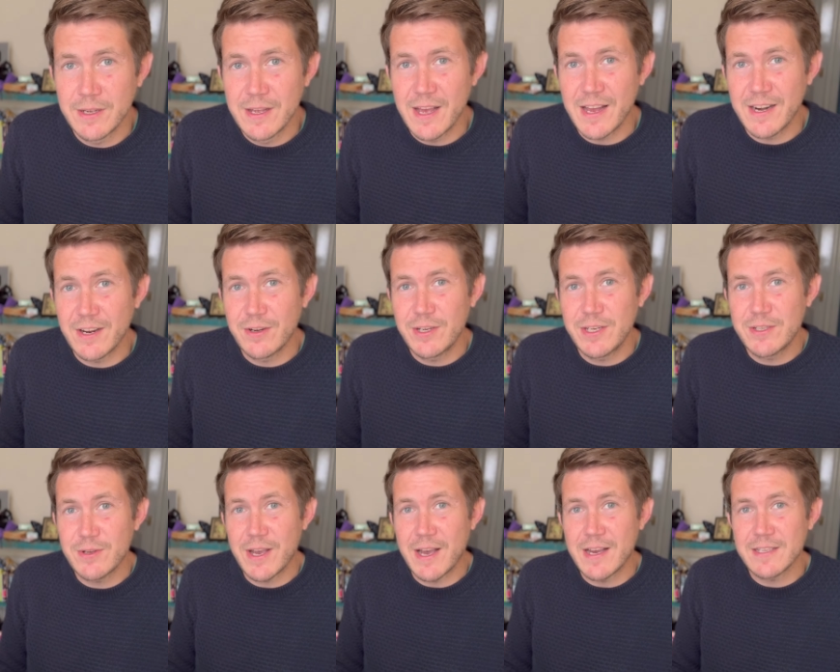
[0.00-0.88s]
I don't need
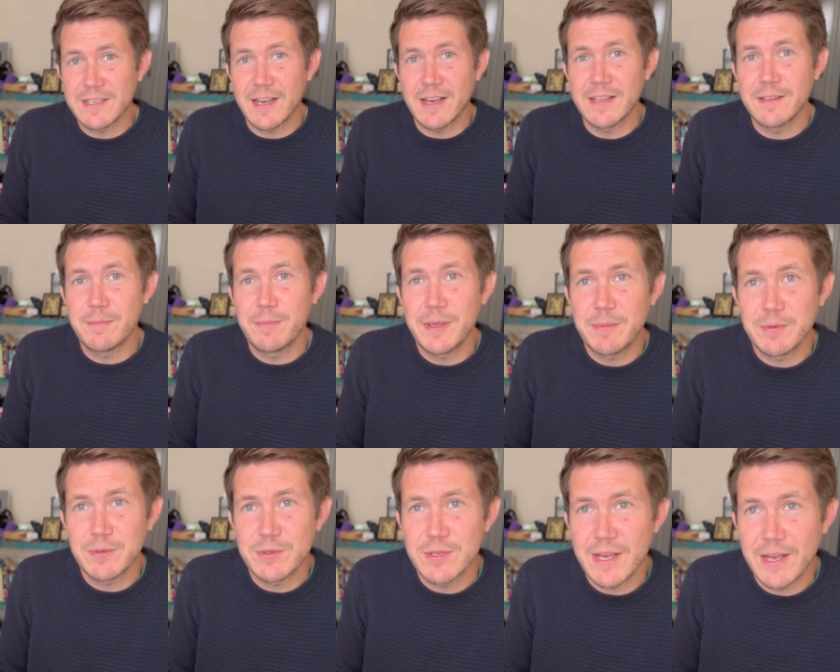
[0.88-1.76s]
to ask other
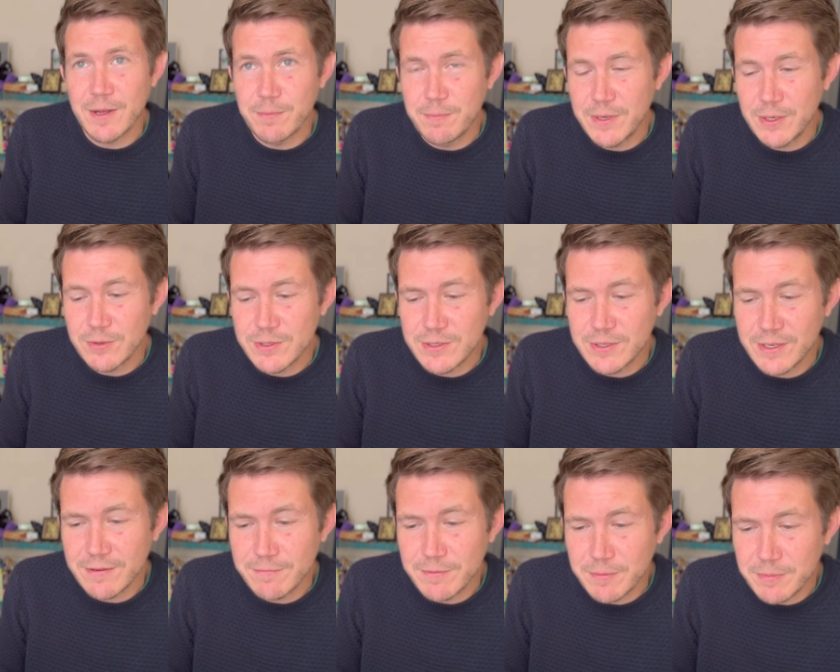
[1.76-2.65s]
people to help me or to
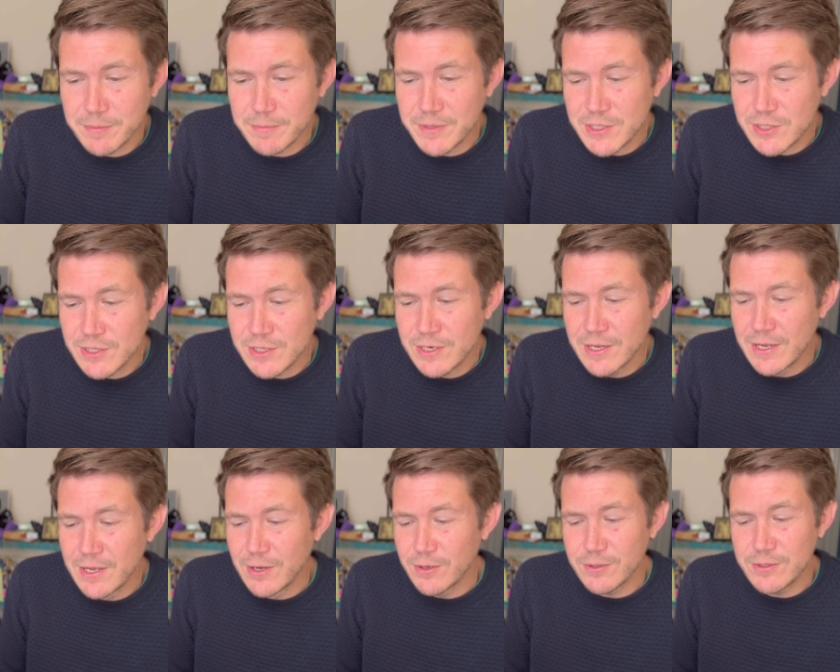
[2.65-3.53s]
give me permission
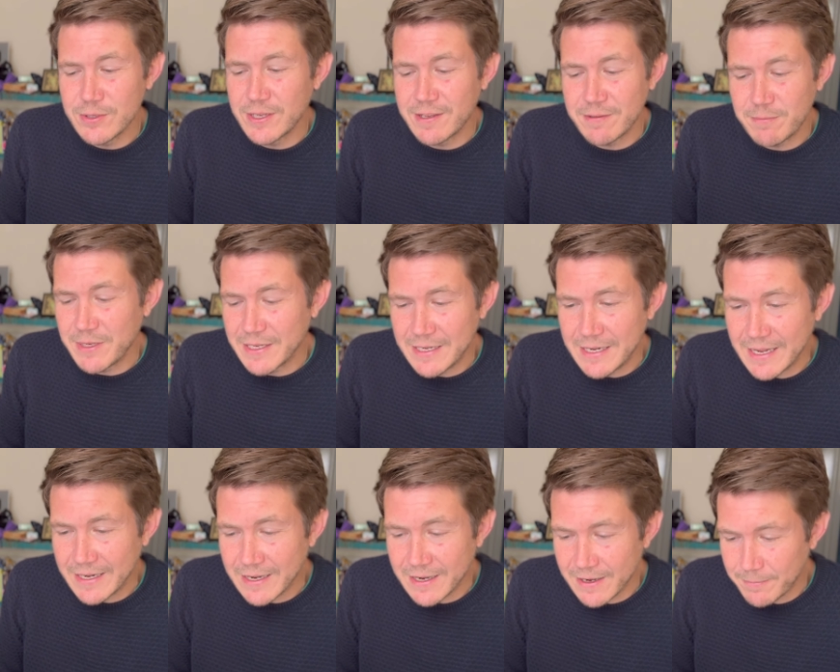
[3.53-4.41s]
or to give me a
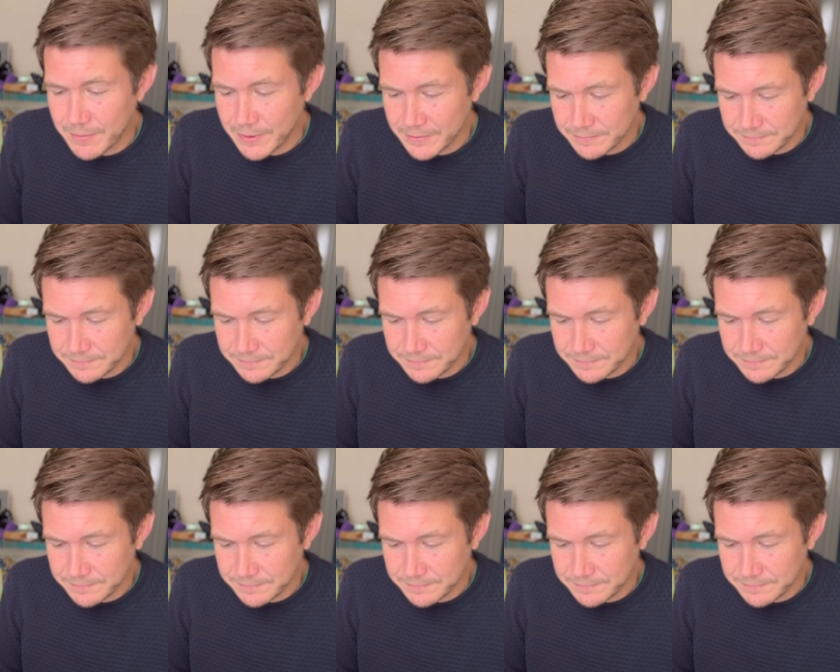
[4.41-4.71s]
leg up.